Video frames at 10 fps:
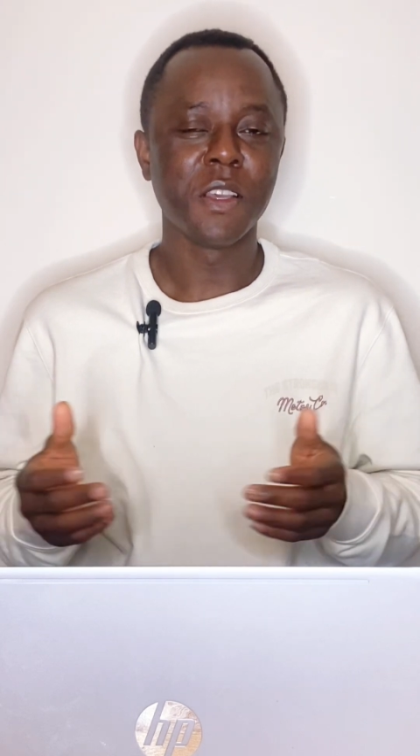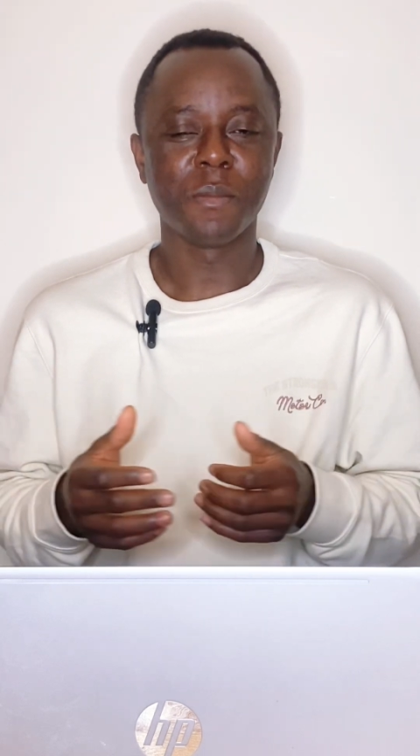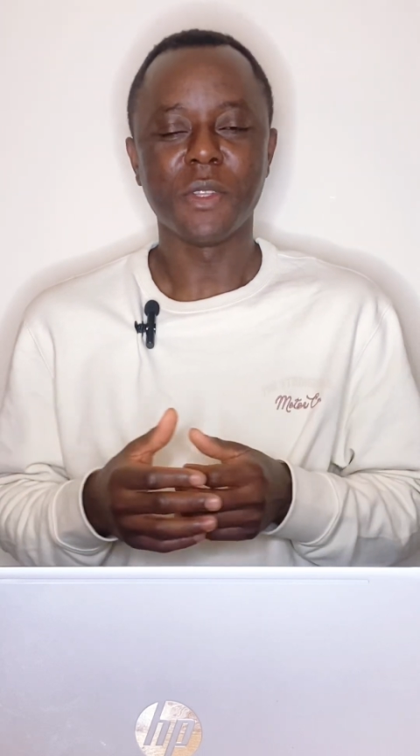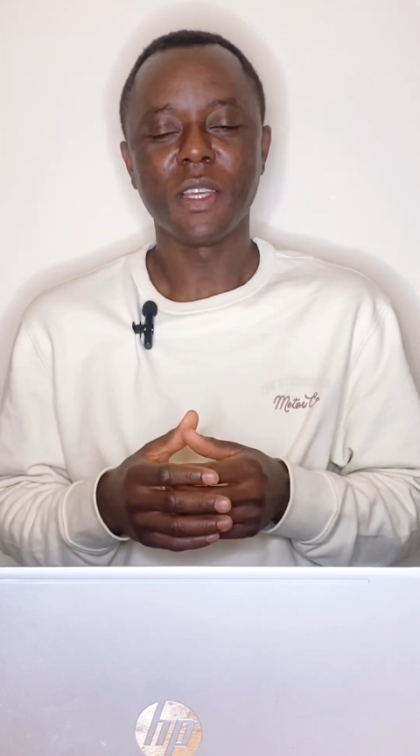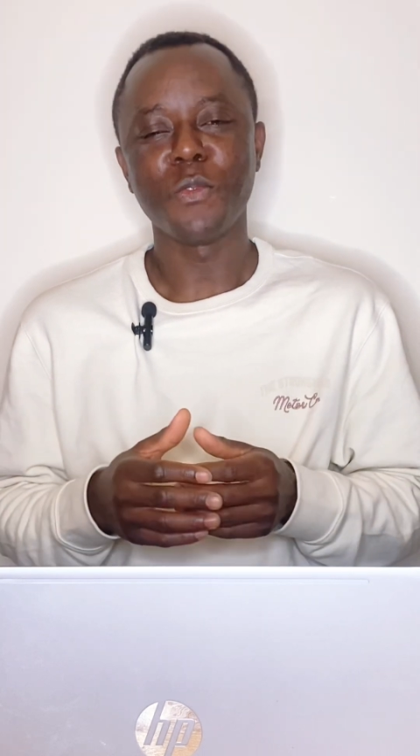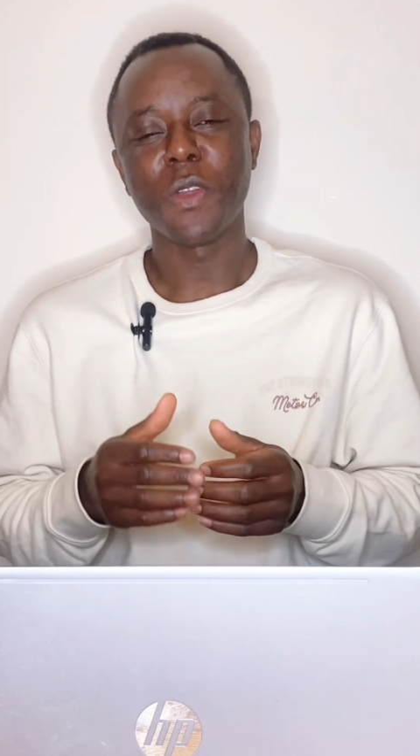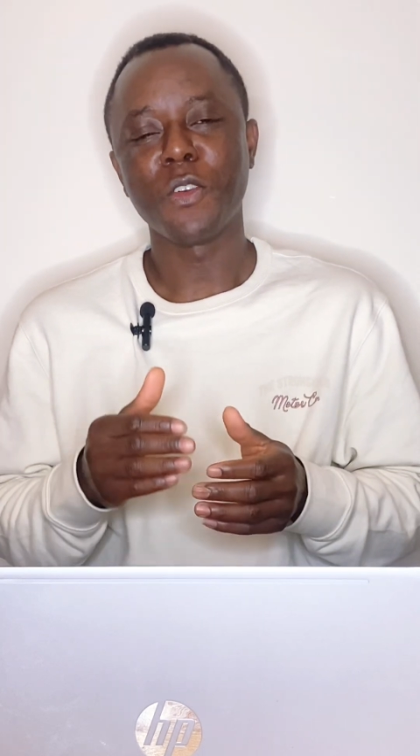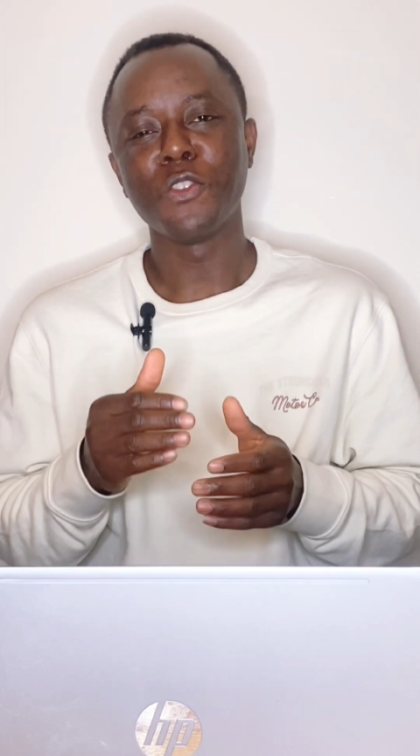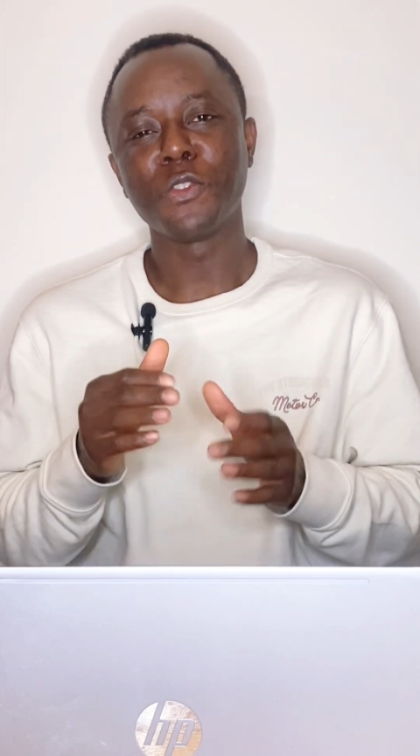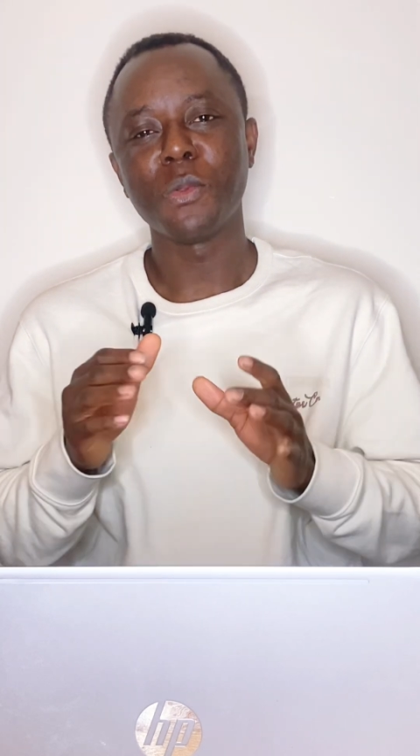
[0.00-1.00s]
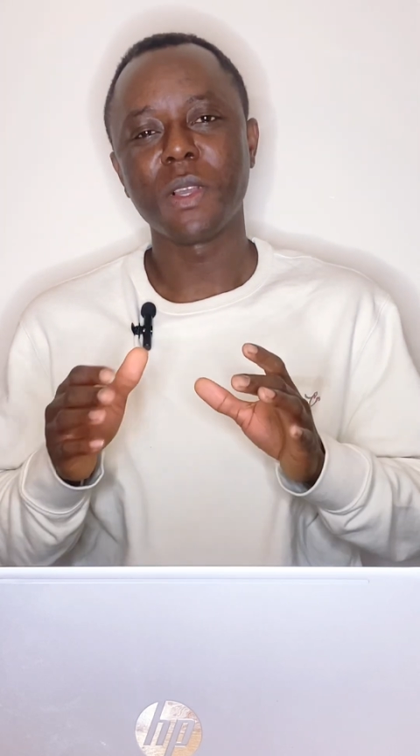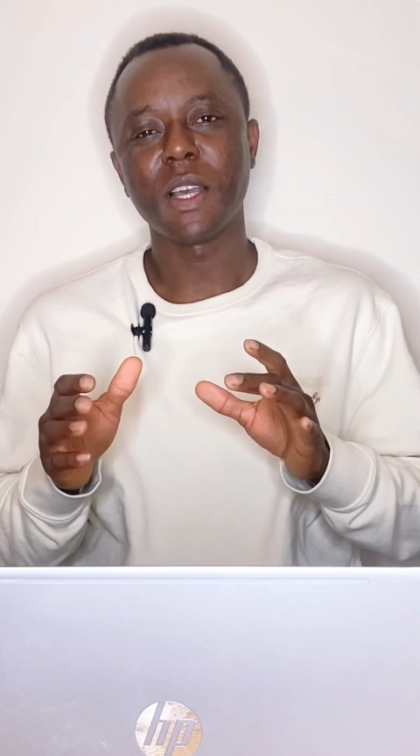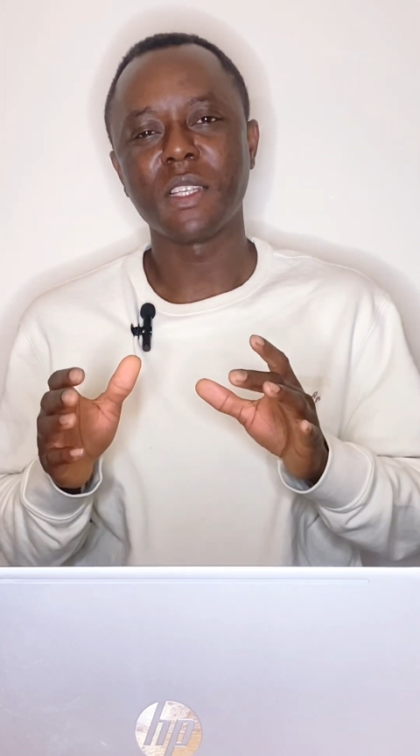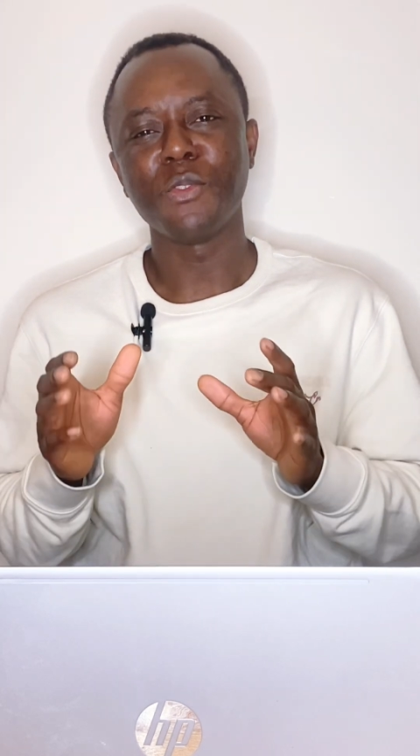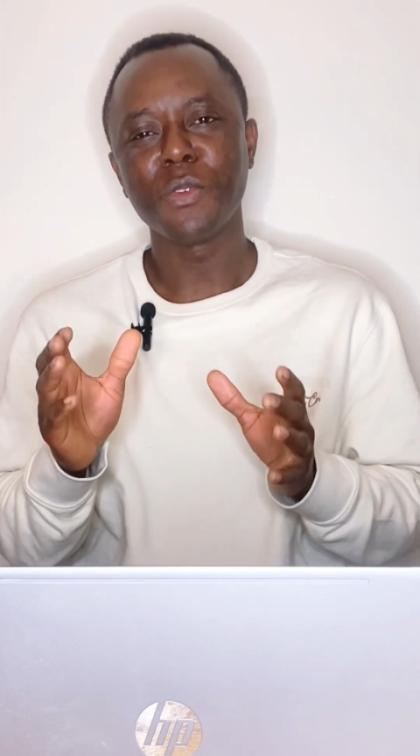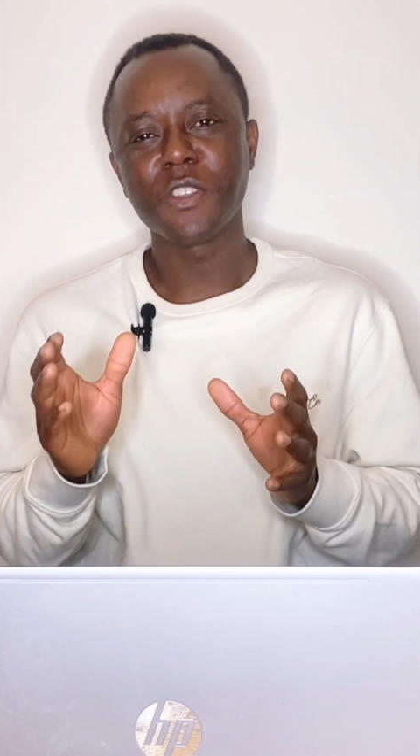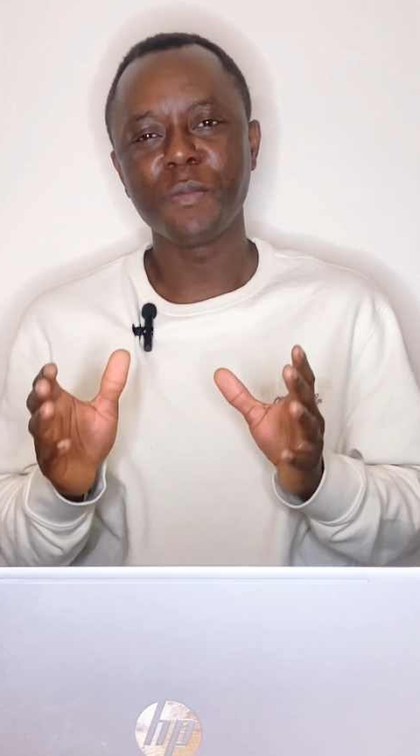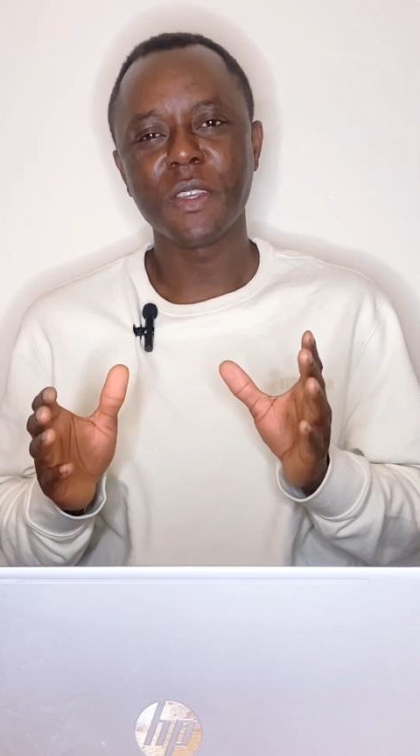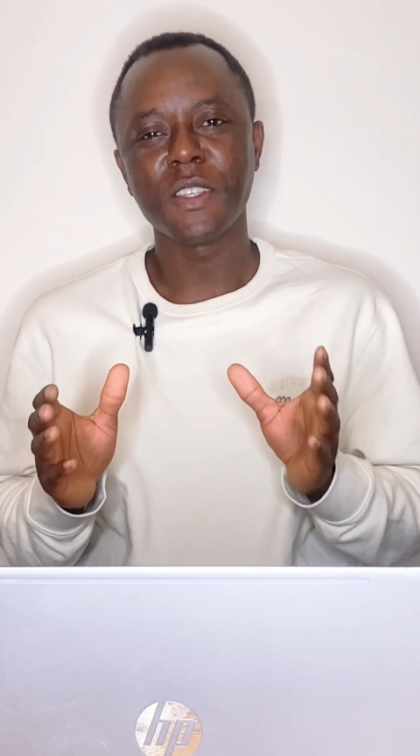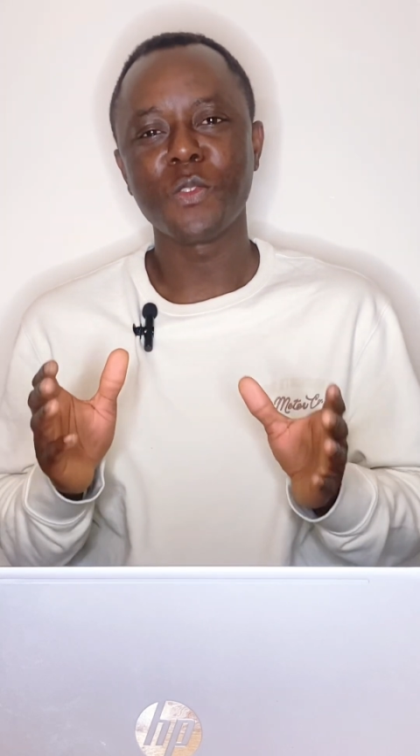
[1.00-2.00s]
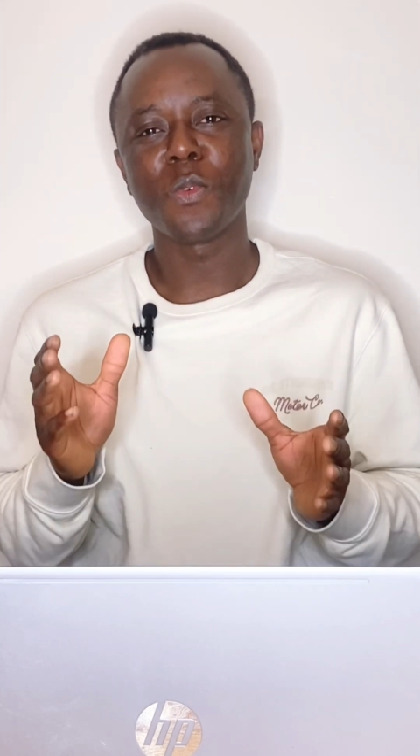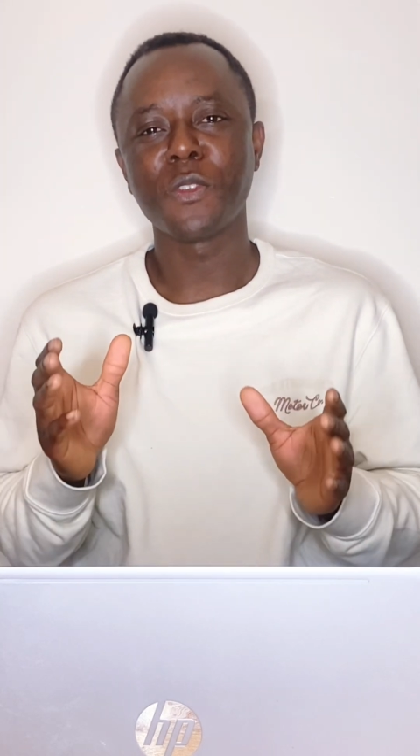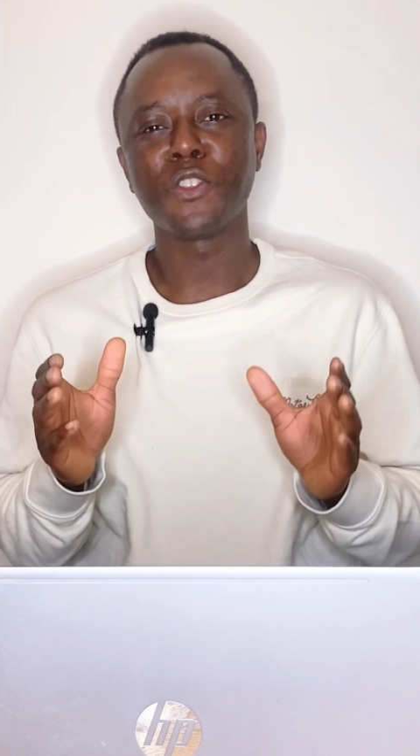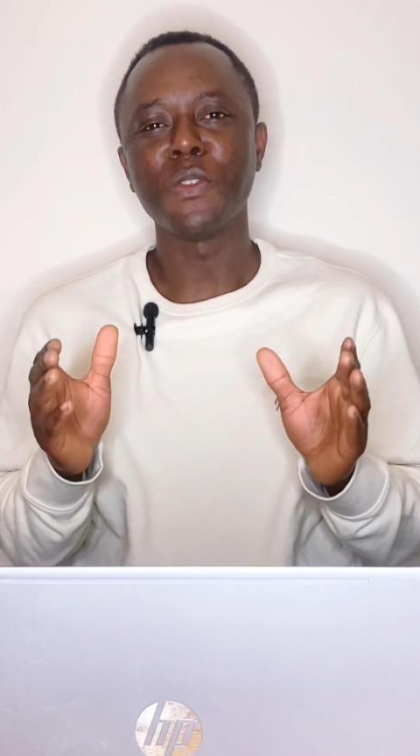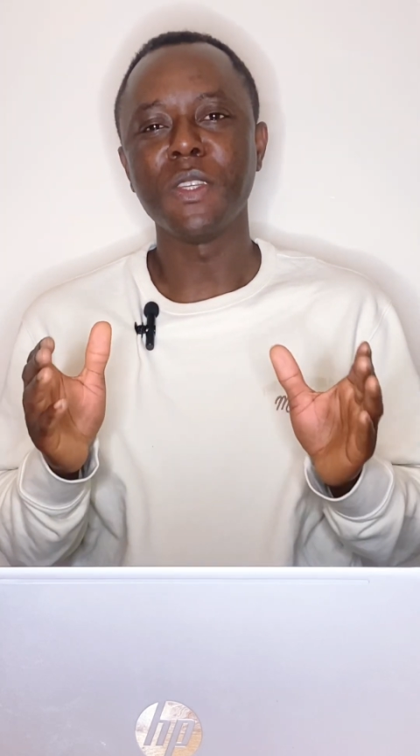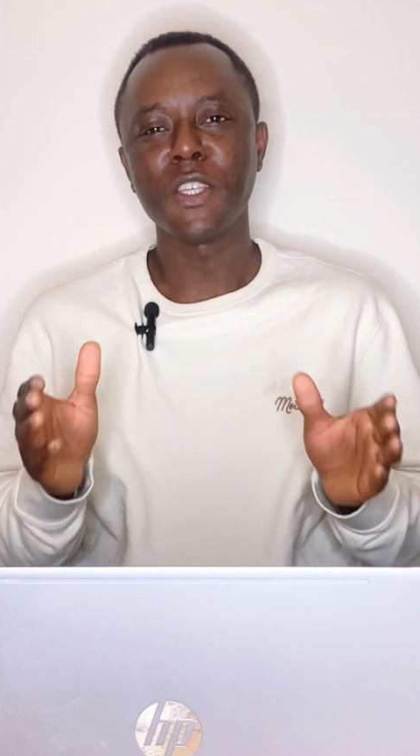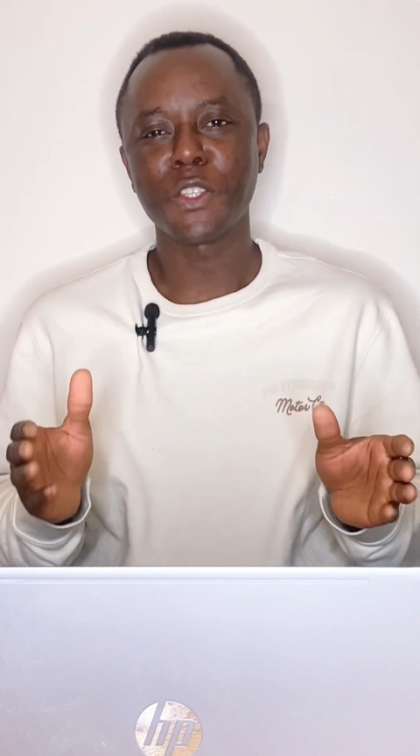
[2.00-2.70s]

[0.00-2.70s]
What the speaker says: But then we're going to look at those basic ones you need